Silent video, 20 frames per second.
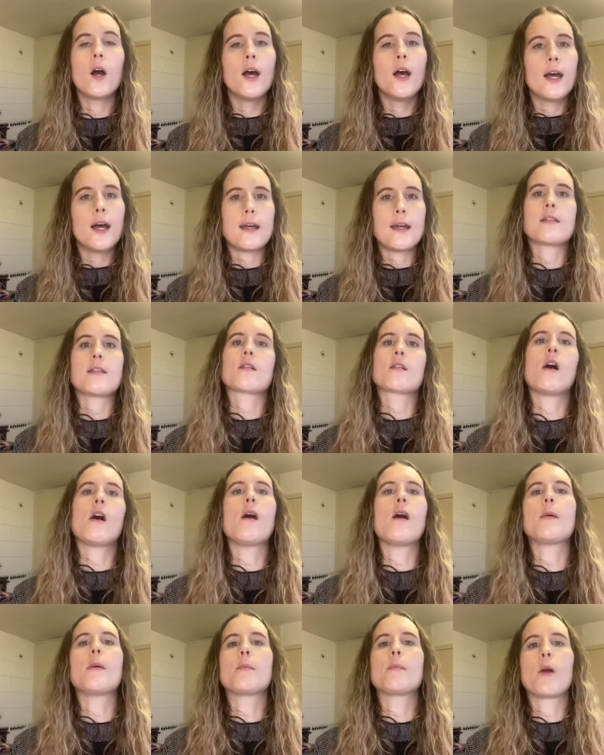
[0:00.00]
its
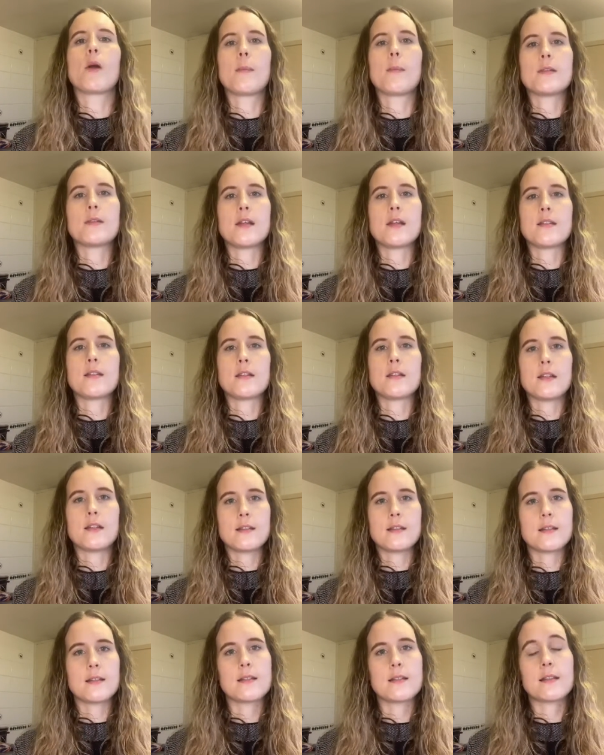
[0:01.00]
calming properties and
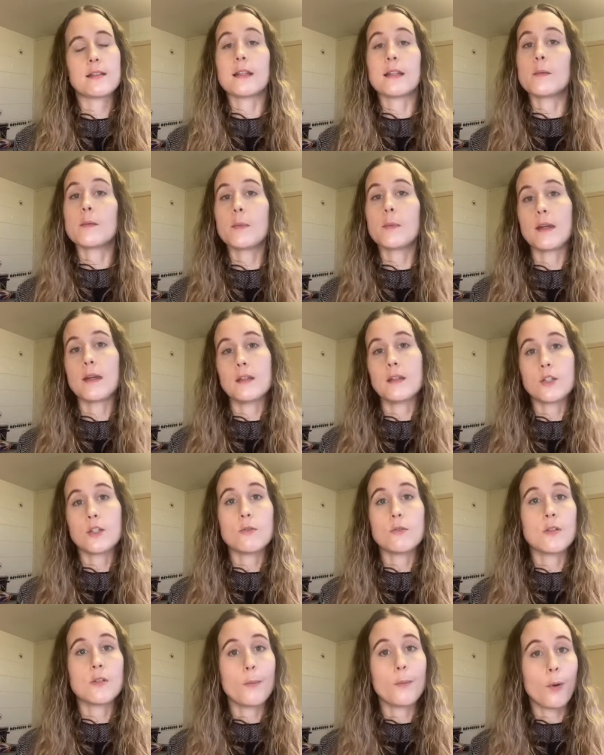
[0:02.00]
its
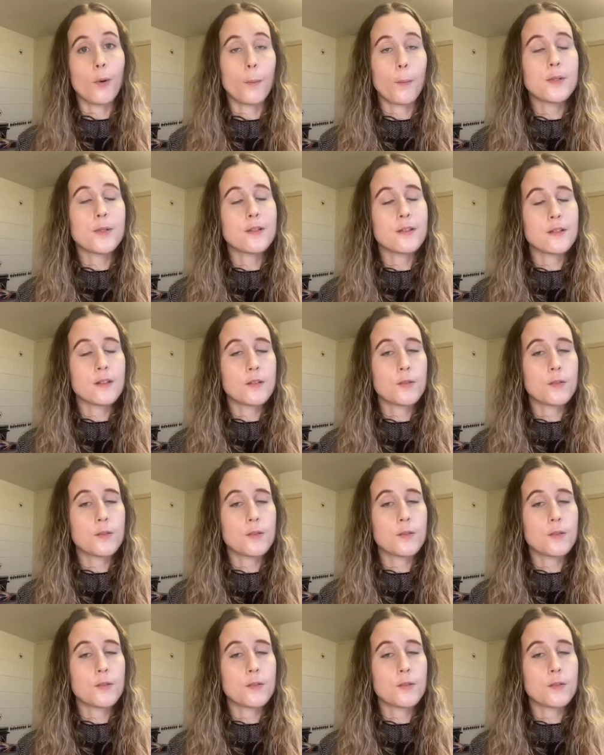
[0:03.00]
sleep-inducing properties as